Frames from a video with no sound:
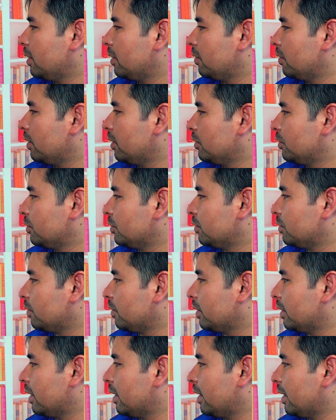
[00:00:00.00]
I'm gonna just
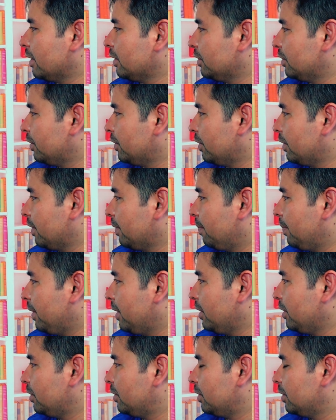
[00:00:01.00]
organize here the
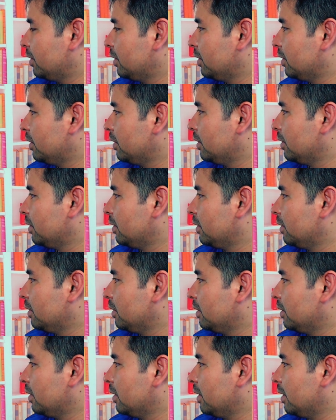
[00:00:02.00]
page,
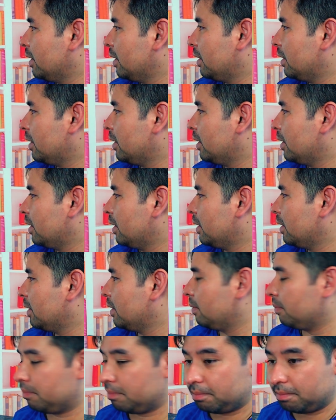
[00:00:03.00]
uh,
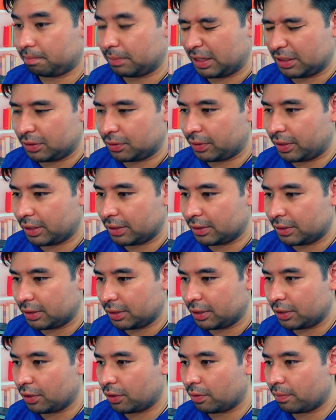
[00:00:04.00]
as you can see
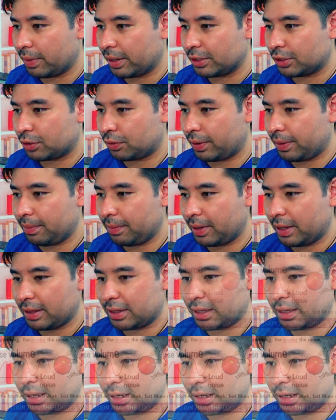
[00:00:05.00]
here on my screen, and then